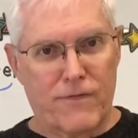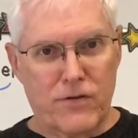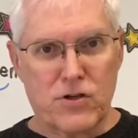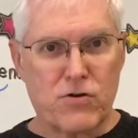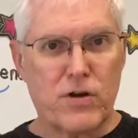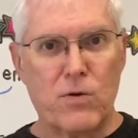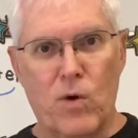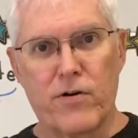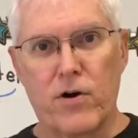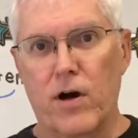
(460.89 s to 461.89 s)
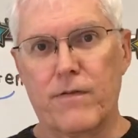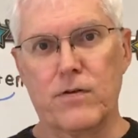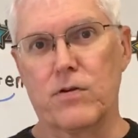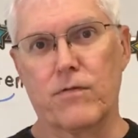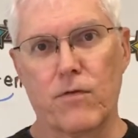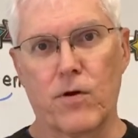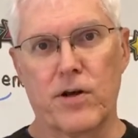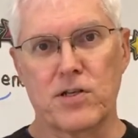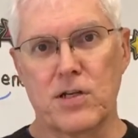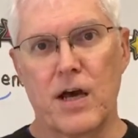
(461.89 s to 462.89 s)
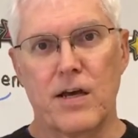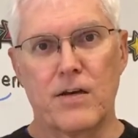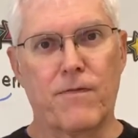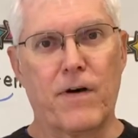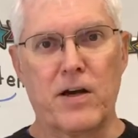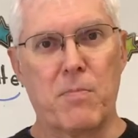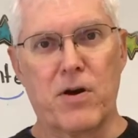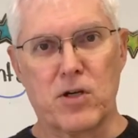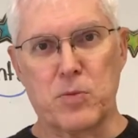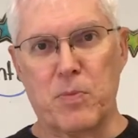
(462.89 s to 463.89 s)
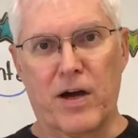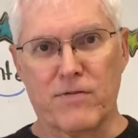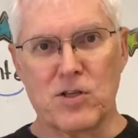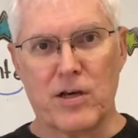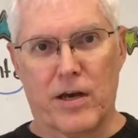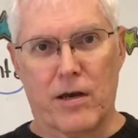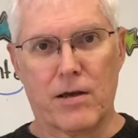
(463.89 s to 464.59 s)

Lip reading: and the tree wandered off into the forest to find a better spot of sun.